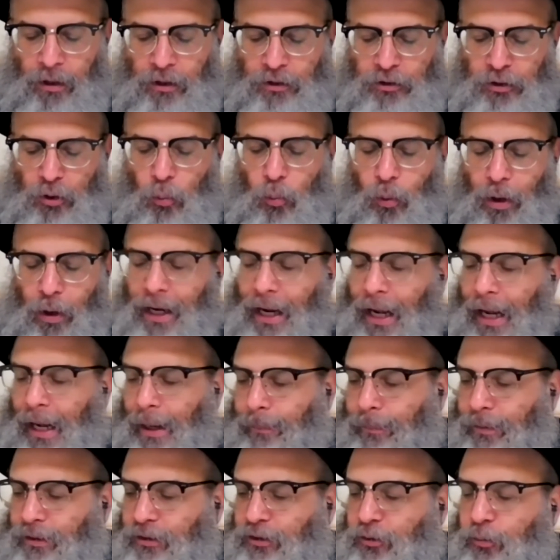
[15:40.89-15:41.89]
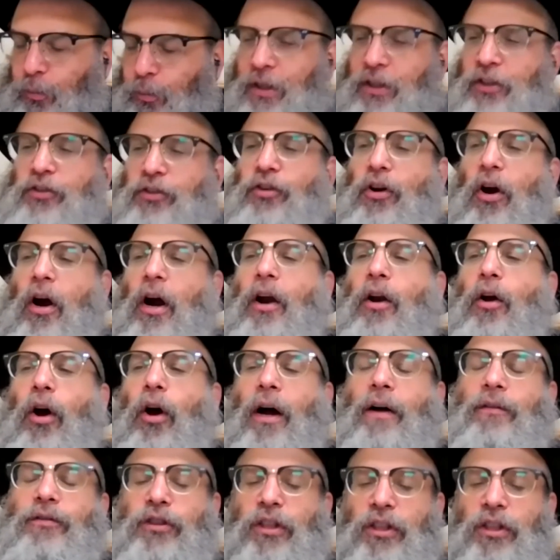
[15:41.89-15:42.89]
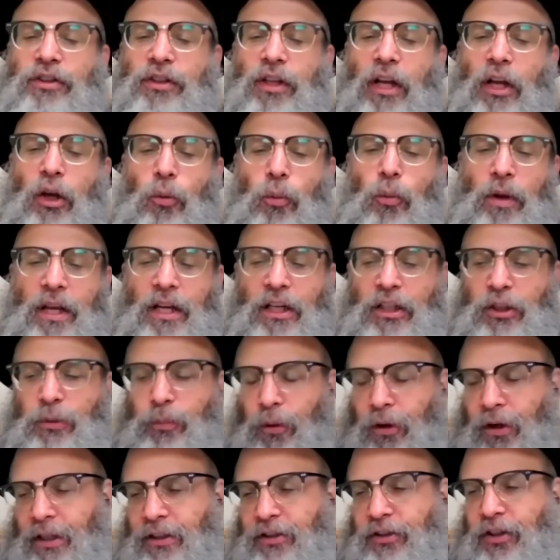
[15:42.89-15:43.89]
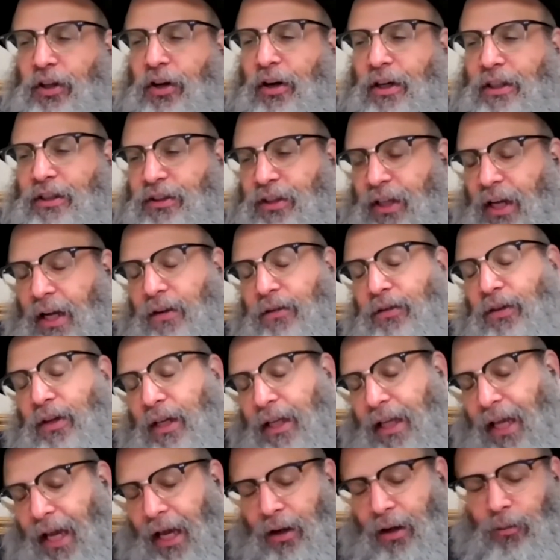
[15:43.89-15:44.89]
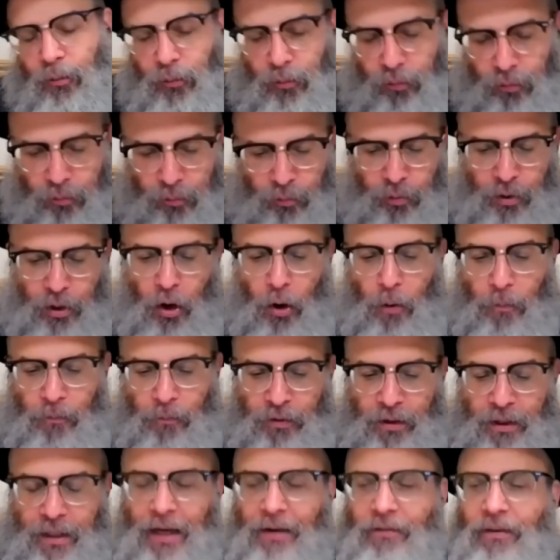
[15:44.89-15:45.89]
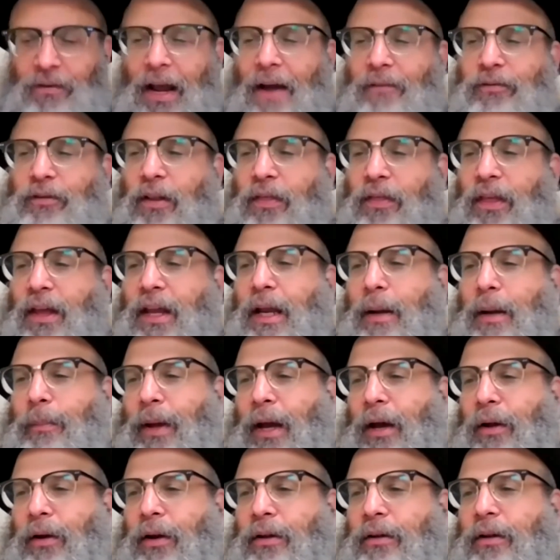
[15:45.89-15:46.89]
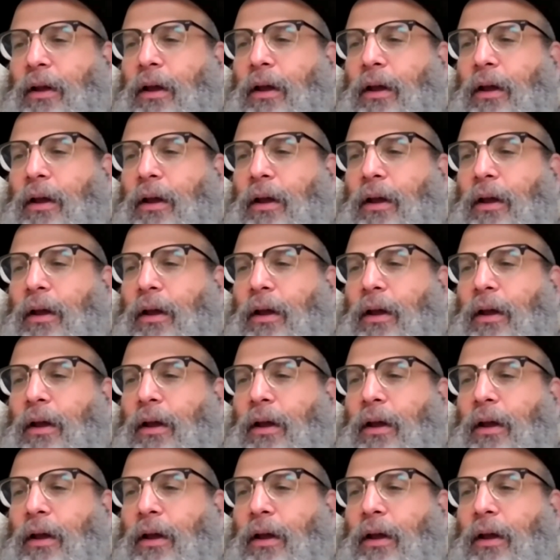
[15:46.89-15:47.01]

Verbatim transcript: So, what happens? We start off just like we experience it ourselves. And again, we hopefully never have to think about it.